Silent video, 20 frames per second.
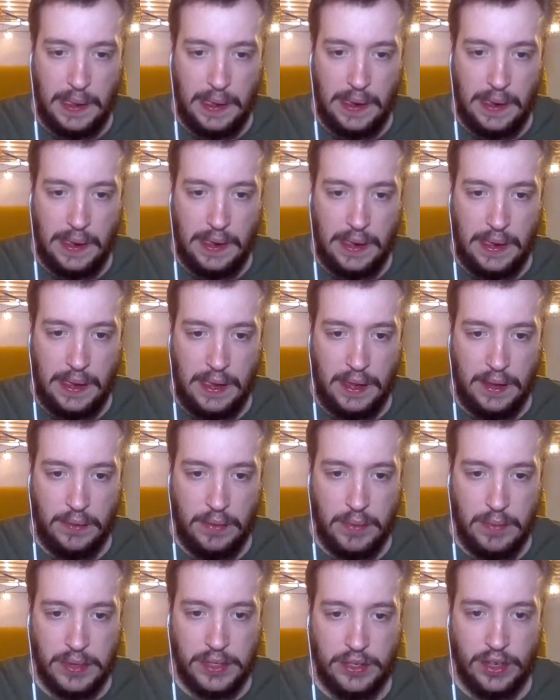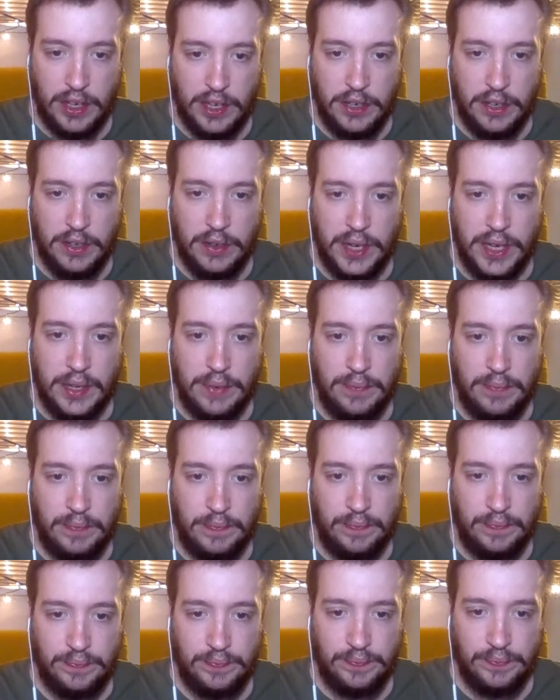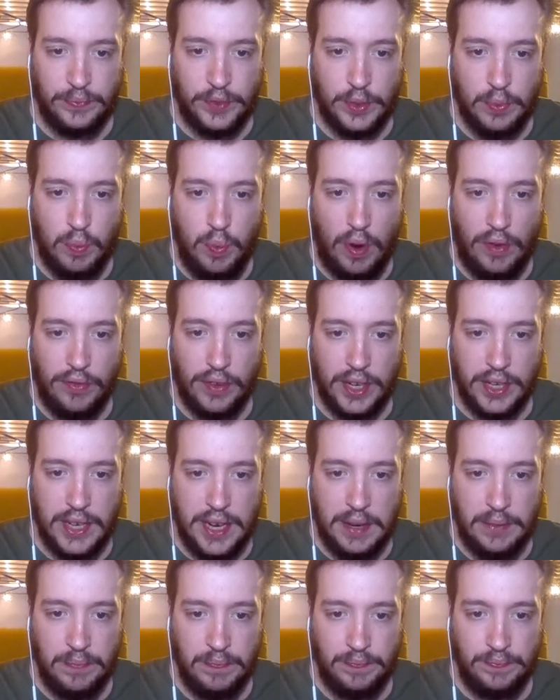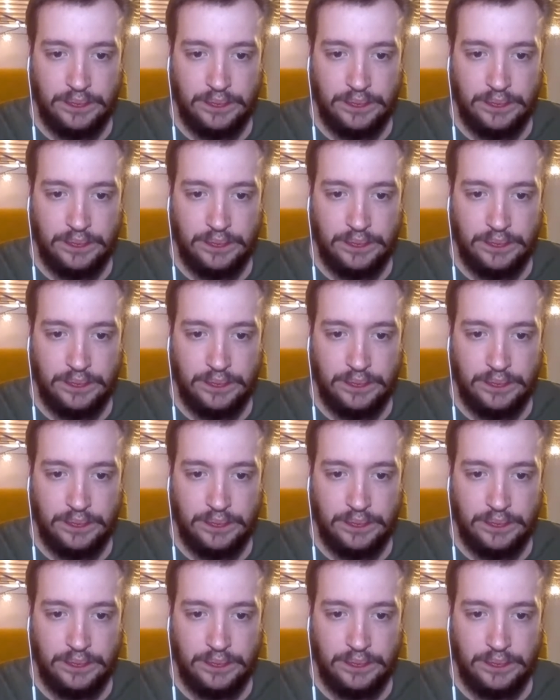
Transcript: What am I trying to do here? Just waffling now.